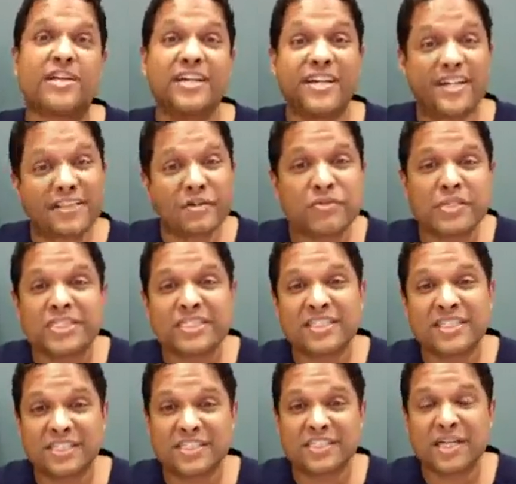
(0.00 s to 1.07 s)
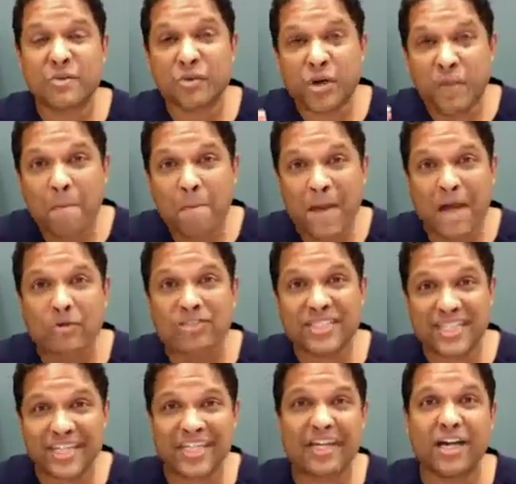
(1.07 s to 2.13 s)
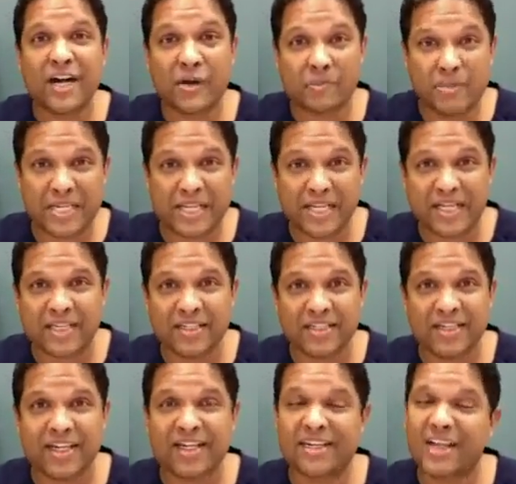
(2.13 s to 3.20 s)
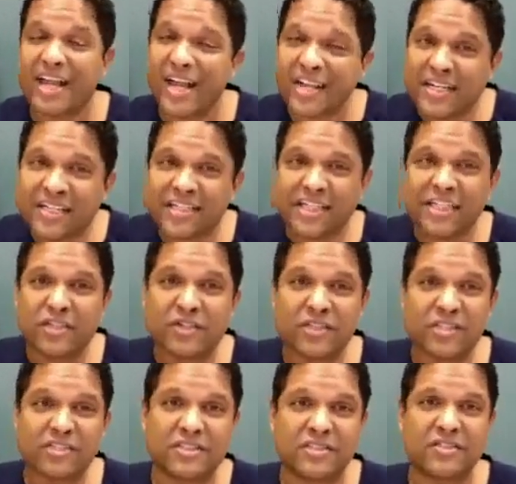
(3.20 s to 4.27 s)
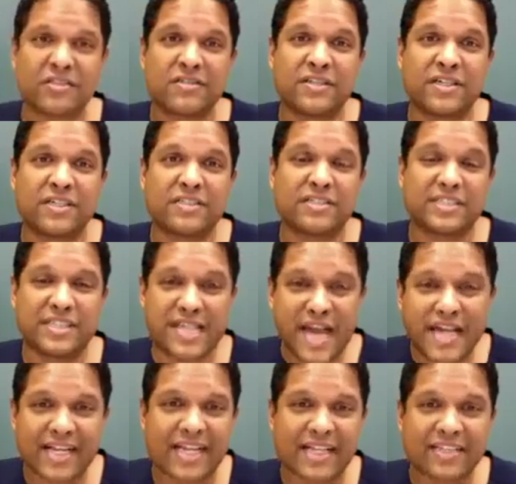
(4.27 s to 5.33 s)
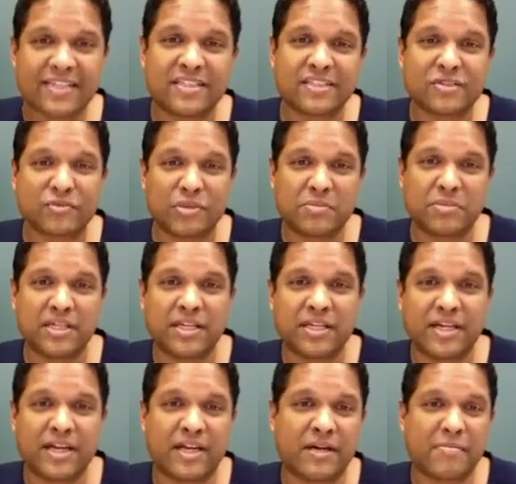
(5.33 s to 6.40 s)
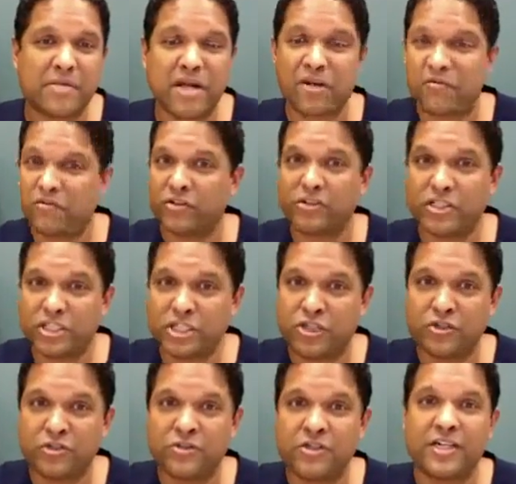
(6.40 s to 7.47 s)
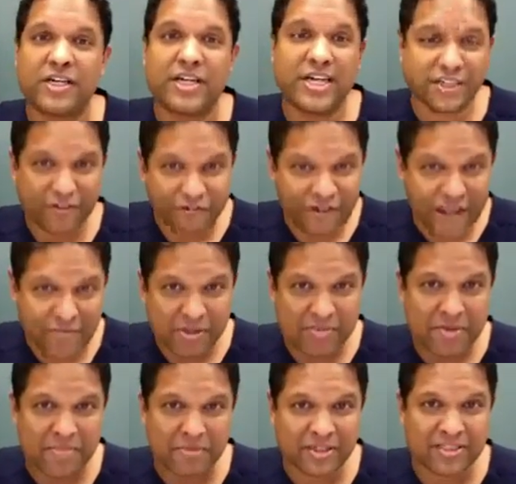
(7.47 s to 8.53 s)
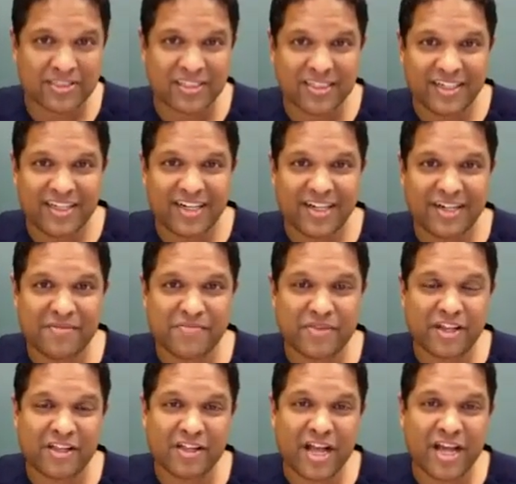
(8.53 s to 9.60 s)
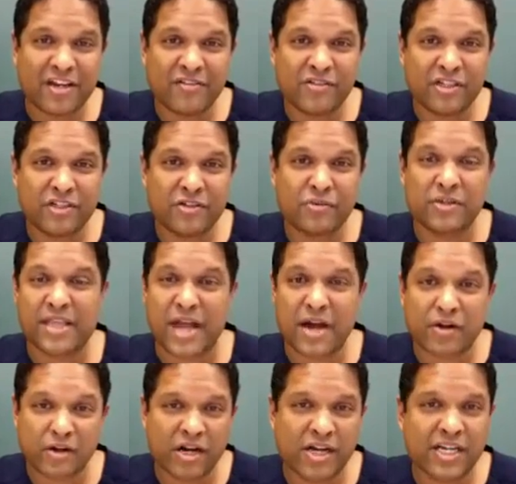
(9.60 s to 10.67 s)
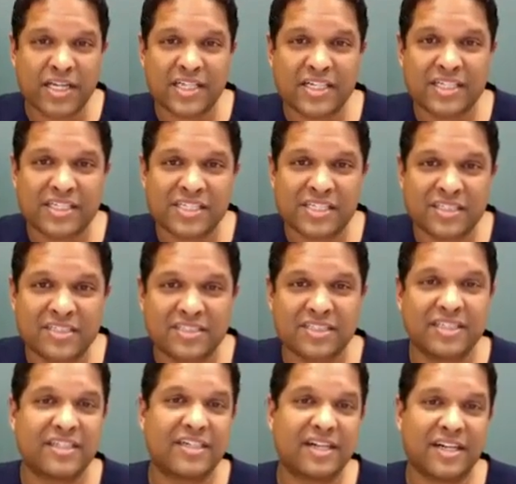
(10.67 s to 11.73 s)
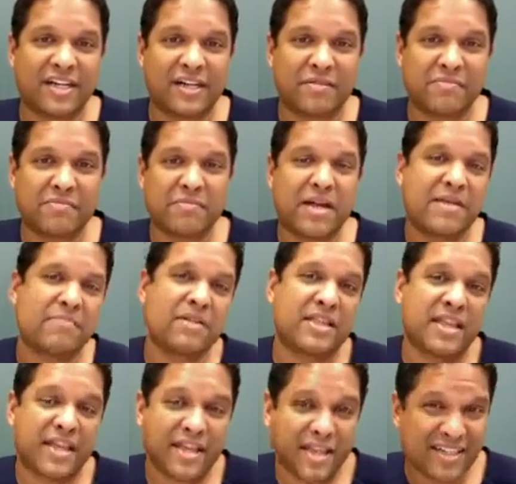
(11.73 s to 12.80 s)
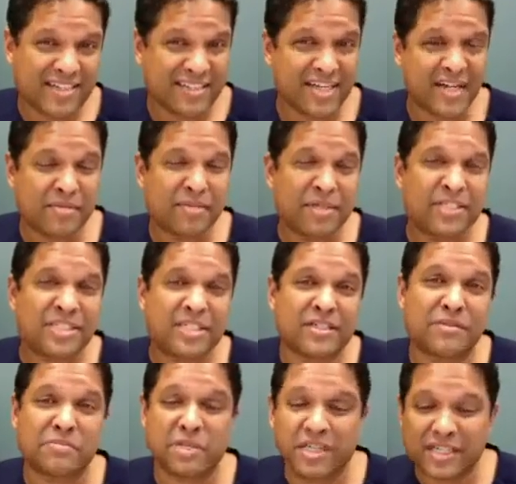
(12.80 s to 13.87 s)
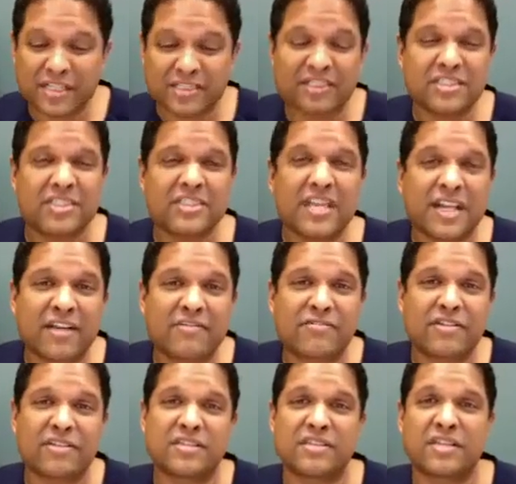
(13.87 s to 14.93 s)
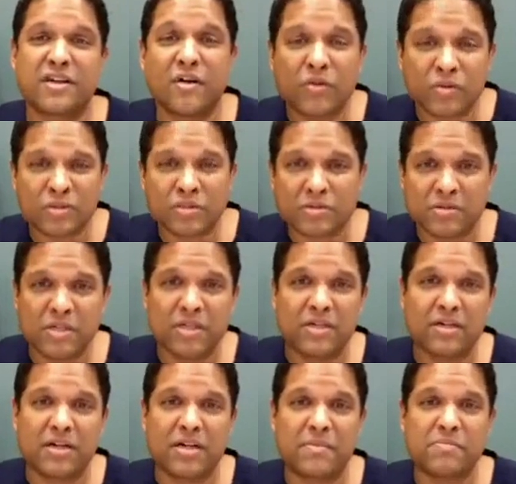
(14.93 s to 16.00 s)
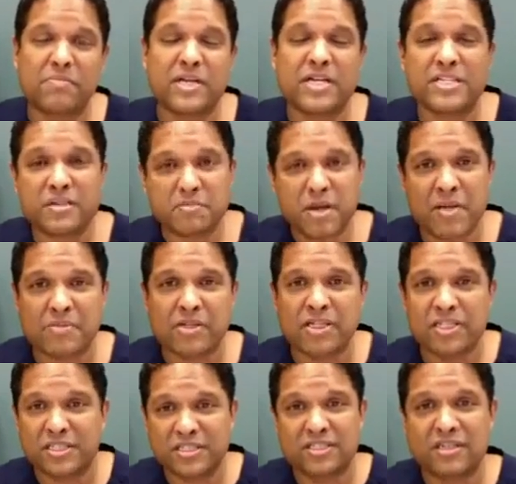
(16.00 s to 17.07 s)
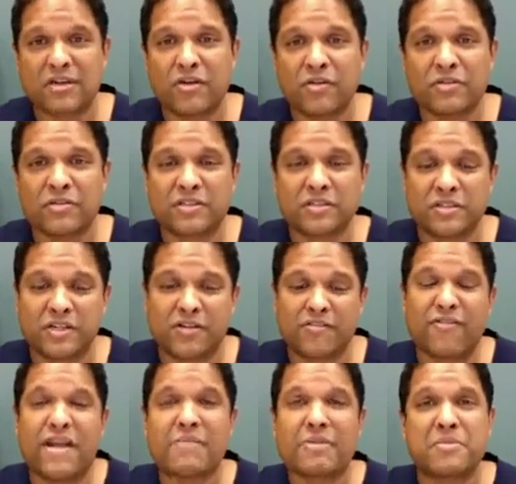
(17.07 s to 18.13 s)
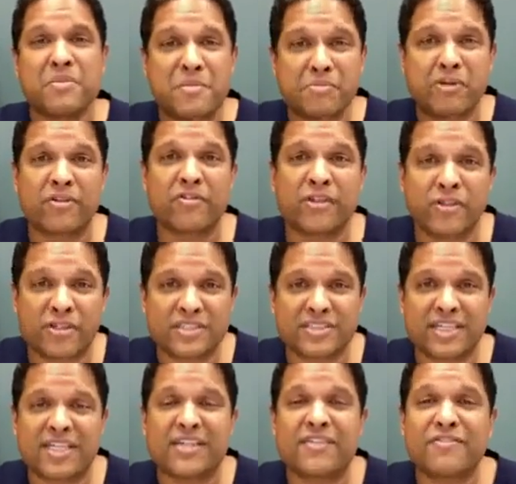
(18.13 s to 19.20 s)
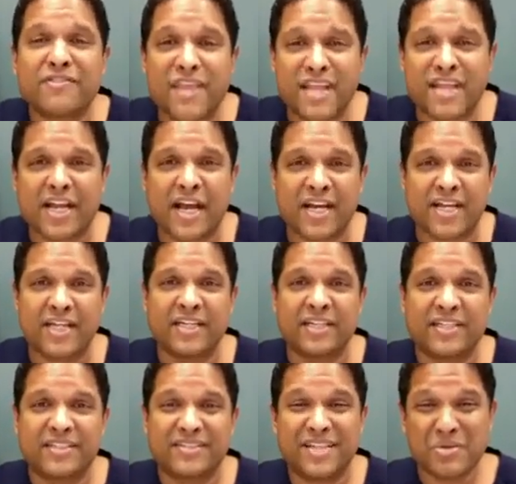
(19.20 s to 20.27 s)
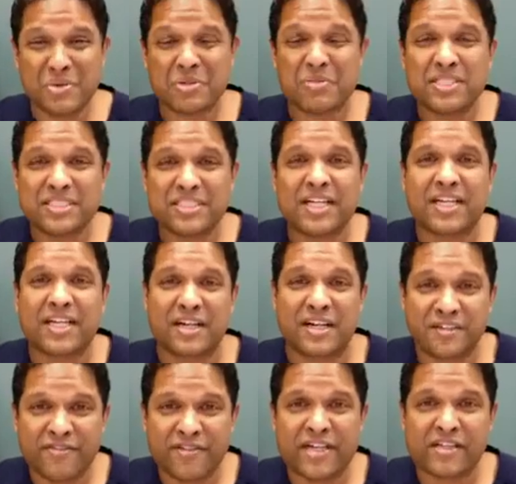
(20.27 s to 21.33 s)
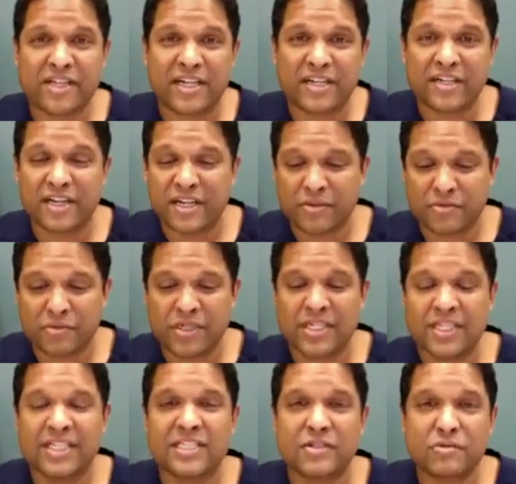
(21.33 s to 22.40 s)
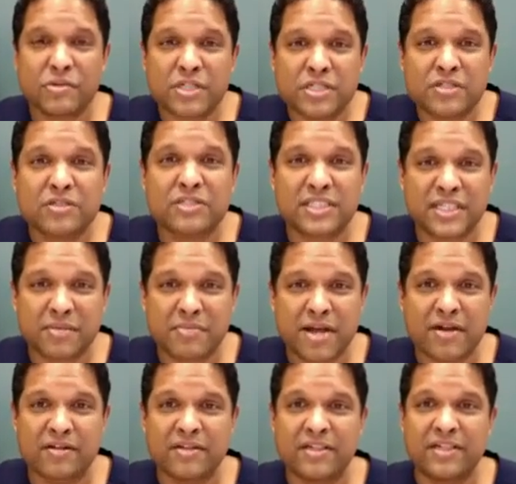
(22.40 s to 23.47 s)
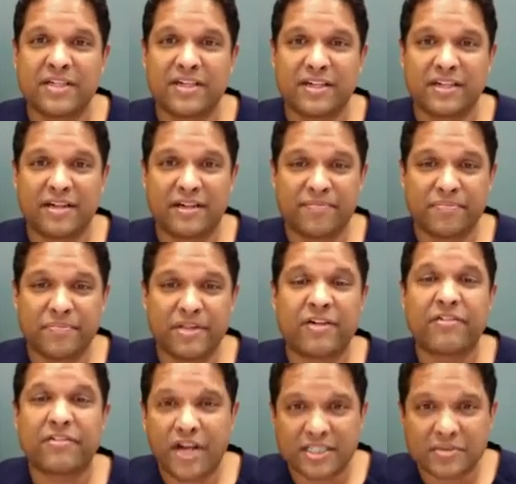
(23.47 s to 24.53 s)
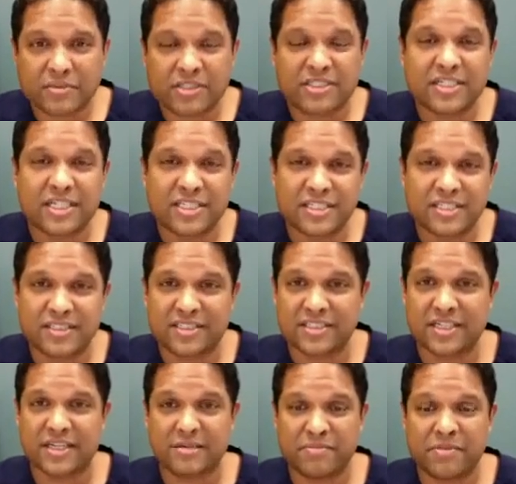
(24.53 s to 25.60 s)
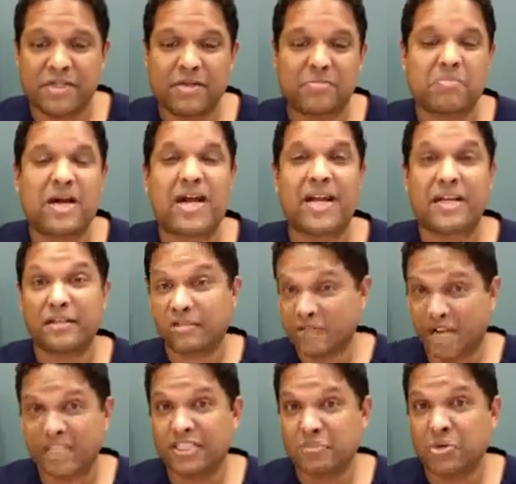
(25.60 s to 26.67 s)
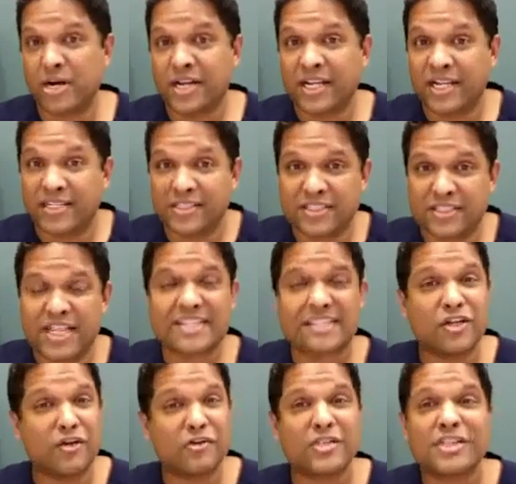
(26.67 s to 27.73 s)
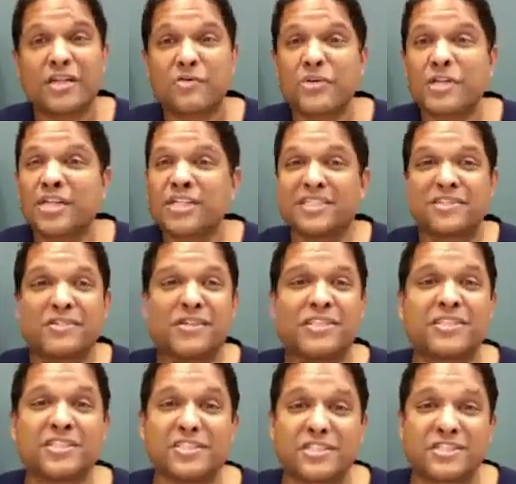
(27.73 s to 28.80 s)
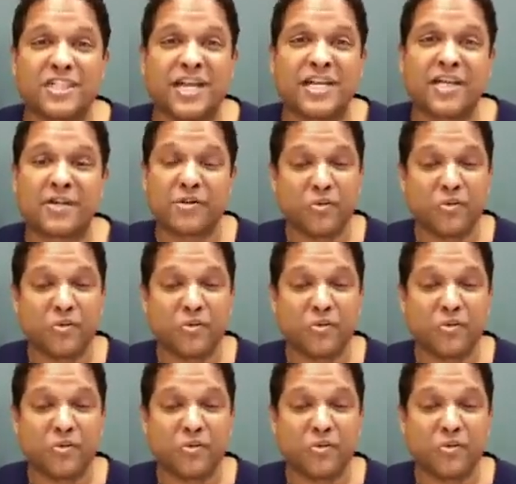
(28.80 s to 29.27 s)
And the reason is that we're about to hit our peak. And anything you can do to not get this would be helpful to you and your family members. A lot of you without chronic conditions might be thinking it's not a big deal, but just think of the older patient population, the older family member of yours that if they got it, they would be sick and on a ventilator. And we need to reduce the amount of hospitalizations by not spreading it. So that's the only thing we can do as a society.